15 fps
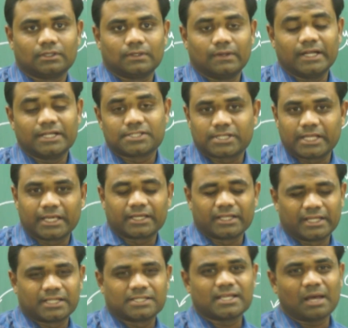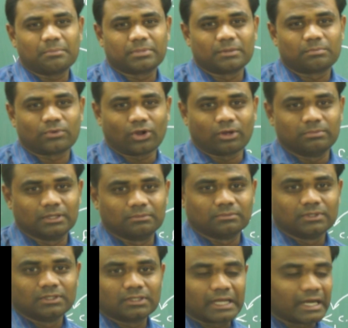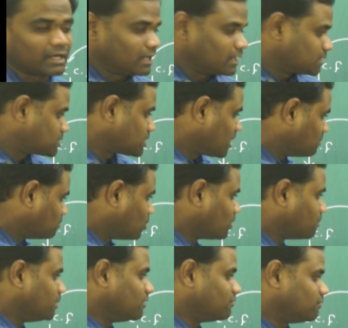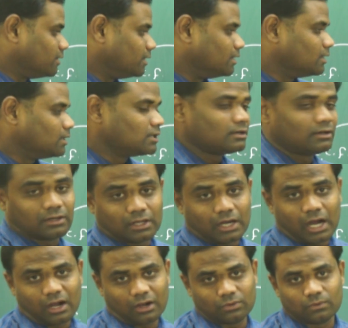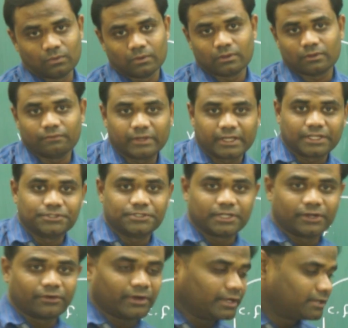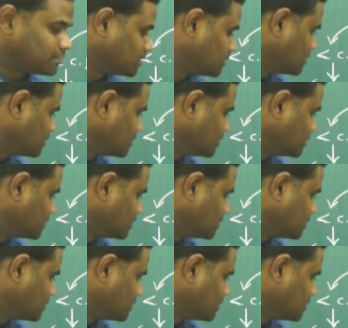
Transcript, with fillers: Now let's take an example problem and understand more briefly on how we can generate